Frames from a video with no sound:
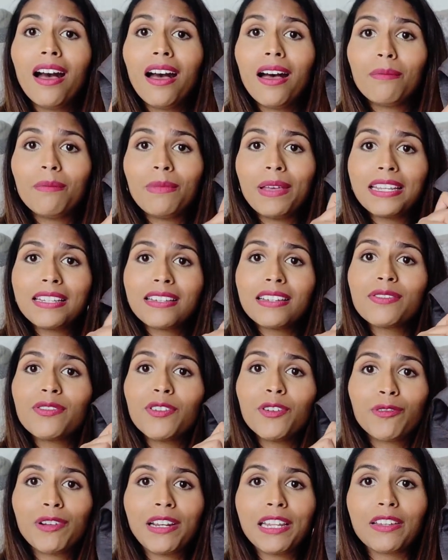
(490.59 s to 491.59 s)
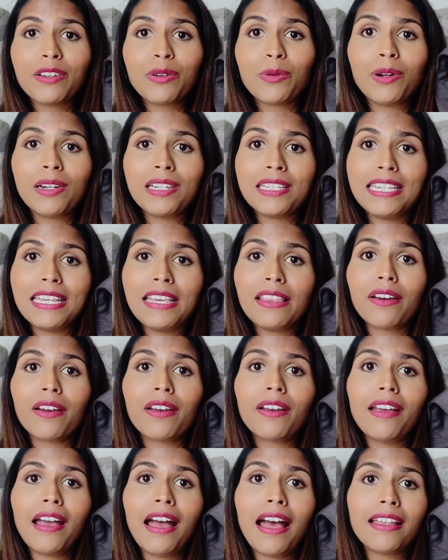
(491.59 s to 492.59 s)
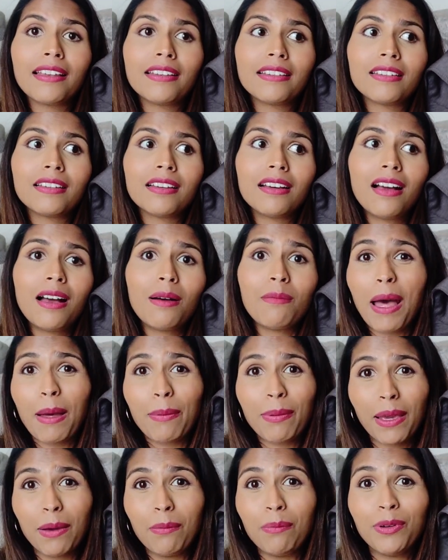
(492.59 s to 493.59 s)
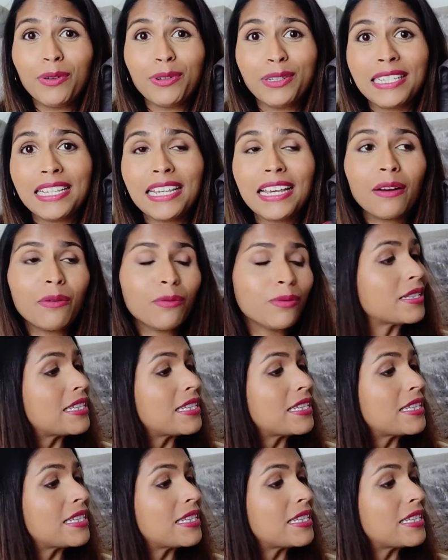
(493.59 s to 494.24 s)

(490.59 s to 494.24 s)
It does feel really good quality though, and I'm happy I bought it.